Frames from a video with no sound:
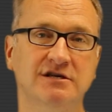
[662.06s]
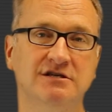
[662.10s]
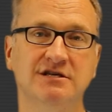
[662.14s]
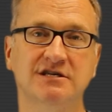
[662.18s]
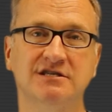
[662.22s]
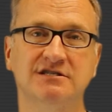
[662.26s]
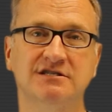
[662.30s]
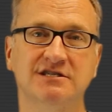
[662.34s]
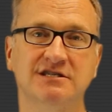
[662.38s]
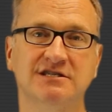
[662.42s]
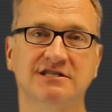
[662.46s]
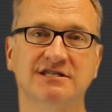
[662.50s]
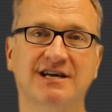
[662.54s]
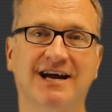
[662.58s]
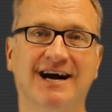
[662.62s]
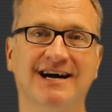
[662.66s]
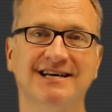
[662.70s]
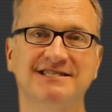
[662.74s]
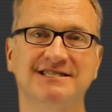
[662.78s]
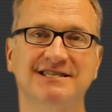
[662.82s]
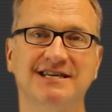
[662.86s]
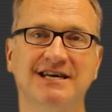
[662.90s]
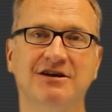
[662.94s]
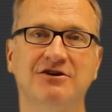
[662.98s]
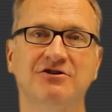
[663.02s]
just
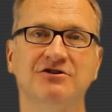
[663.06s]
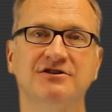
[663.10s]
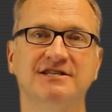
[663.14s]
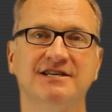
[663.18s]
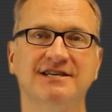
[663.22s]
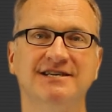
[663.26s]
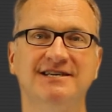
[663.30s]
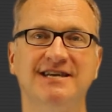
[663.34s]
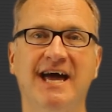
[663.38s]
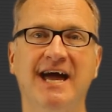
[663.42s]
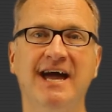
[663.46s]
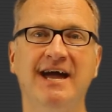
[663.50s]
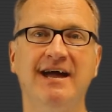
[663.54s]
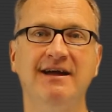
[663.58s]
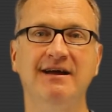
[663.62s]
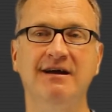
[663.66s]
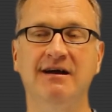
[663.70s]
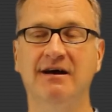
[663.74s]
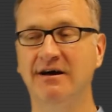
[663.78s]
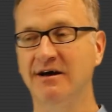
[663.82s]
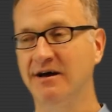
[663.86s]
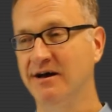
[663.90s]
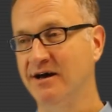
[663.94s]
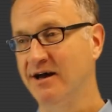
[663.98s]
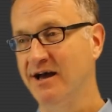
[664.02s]
discussed here
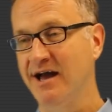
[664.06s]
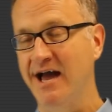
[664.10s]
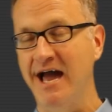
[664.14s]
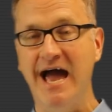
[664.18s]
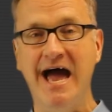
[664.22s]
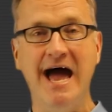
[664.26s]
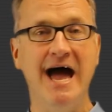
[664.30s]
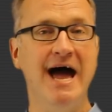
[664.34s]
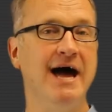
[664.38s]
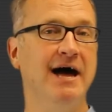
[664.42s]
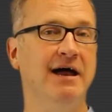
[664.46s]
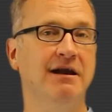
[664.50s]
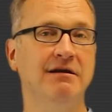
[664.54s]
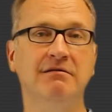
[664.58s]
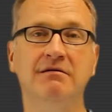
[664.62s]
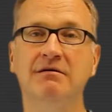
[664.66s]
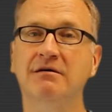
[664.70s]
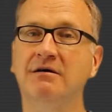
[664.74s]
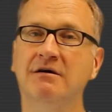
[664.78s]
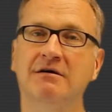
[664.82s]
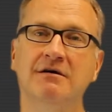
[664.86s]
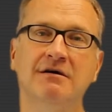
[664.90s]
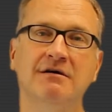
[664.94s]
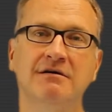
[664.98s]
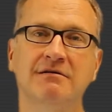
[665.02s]
today and
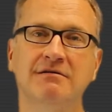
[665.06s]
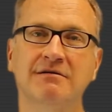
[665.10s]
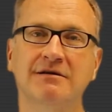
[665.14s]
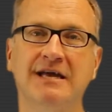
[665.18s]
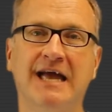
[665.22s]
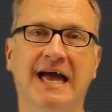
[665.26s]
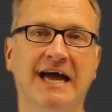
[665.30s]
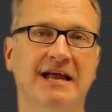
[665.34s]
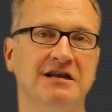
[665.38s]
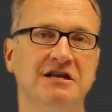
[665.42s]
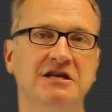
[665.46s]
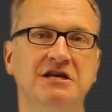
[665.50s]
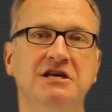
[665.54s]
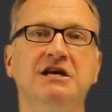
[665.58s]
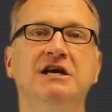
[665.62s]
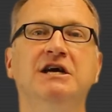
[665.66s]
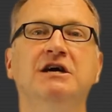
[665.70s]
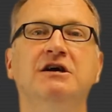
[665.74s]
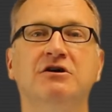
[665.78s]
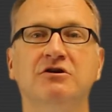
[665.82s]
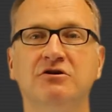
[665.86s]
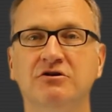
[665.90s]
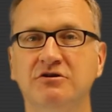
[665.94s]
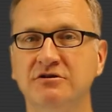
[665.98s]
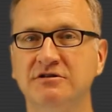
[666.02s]
get
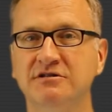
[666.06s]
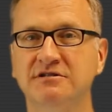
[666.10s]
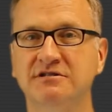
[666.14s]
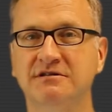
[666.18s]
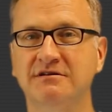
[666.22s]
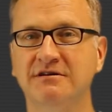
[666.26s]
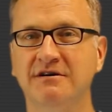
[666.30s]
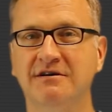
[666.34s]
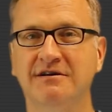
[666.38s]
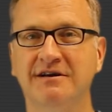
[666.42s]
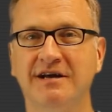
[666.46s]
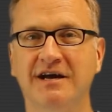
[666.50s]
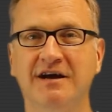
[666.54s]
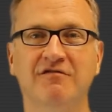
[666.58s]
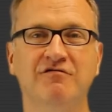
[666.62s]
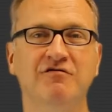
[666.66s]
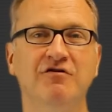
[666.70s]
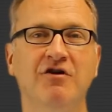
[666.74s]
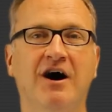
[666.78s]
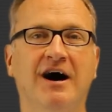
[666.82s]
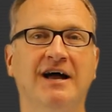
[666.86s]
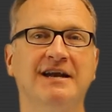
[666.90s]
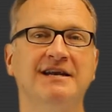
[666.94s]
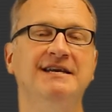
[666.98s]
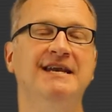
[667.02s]
years, if
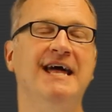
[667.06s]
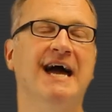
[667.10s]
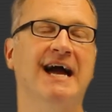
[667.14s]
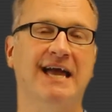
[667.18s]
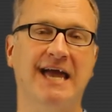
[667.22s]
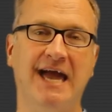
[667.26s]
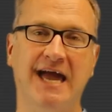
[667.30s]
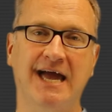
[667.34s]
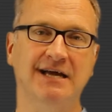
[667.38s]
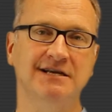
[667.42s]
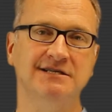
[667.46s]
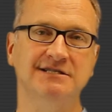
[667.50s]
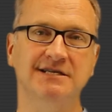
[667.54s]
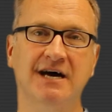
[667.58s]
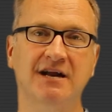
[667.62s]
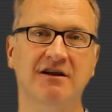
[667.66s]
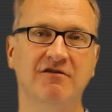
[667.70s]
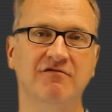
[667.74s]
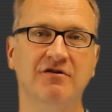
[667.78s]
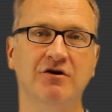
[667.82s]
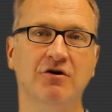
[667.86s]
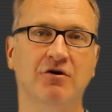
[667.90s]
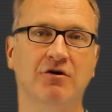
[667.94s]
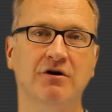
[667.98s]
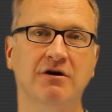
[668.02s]
not decades, out
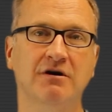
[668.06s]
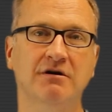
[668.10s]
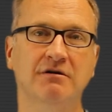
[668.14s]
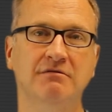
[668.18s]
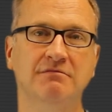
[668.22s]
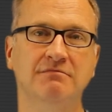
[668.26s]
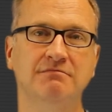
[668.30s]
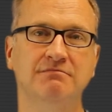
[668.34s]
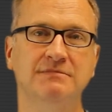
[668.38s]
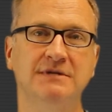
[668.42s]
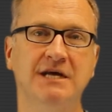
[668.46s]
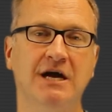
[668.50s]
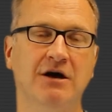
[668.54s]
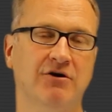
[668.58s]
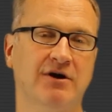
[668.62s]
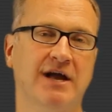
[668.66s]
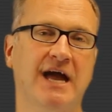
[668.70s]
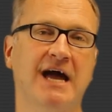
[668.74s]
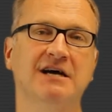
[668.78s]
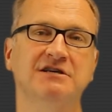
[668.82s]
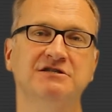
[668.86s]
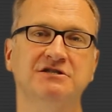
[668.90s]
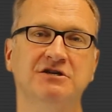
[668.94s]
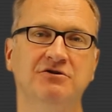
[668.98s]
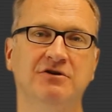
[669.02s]
of your tail
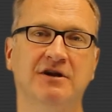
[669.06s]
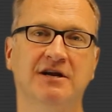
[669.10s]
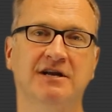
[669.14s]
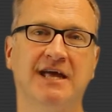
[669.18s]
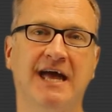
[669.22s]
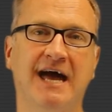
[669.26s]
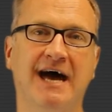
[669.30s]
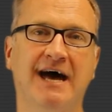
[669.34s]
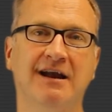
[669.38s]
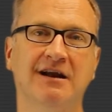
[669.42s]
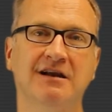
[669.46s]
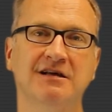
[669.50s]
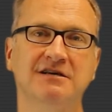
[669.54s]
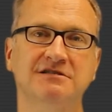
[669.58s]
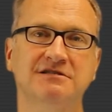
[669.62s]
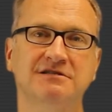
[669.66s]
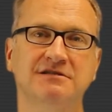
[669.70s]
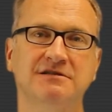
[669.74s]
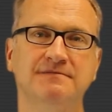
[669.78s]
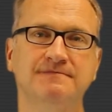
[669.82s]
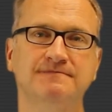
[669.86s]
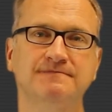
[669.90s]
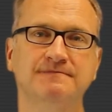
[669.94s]
gas unit catalyst.